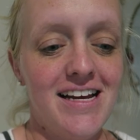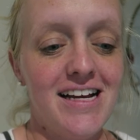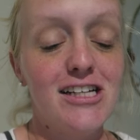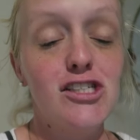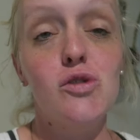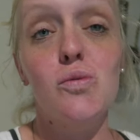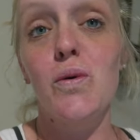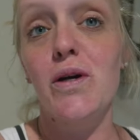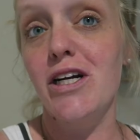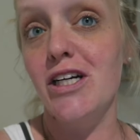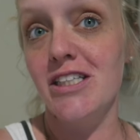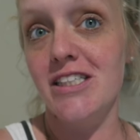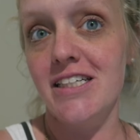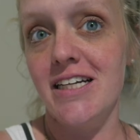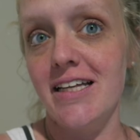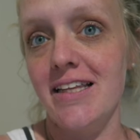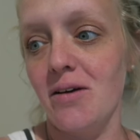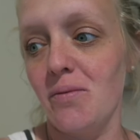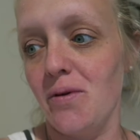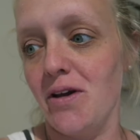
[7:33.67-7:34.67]
it's weird
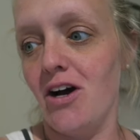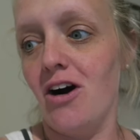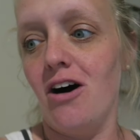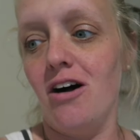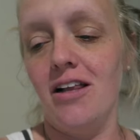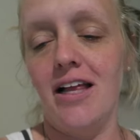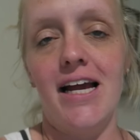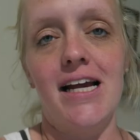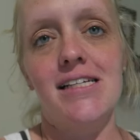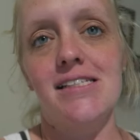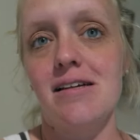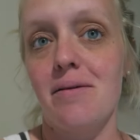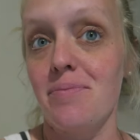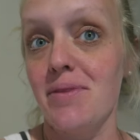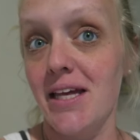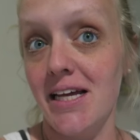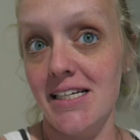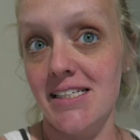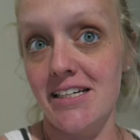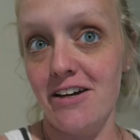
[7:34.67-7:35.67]
today that we all ate
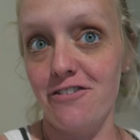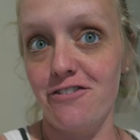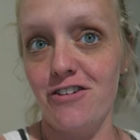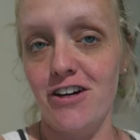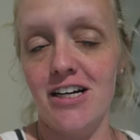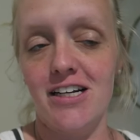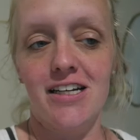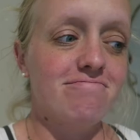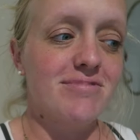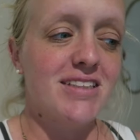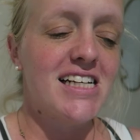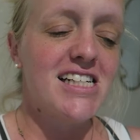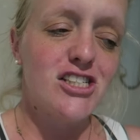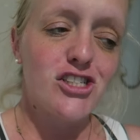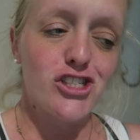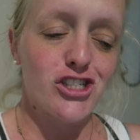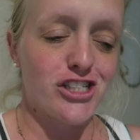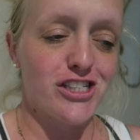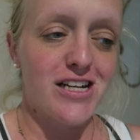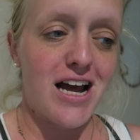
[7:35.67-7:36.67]
something different.
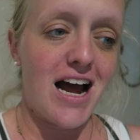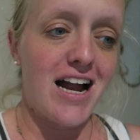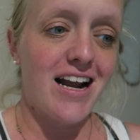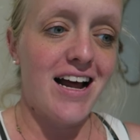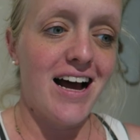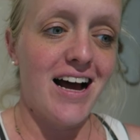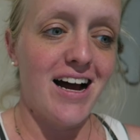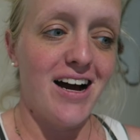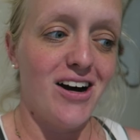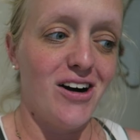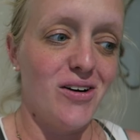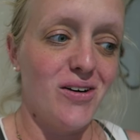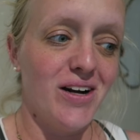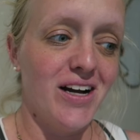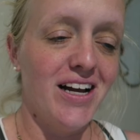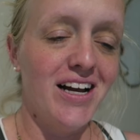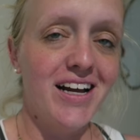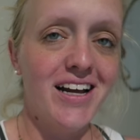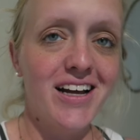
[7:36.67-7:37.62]
It's just not how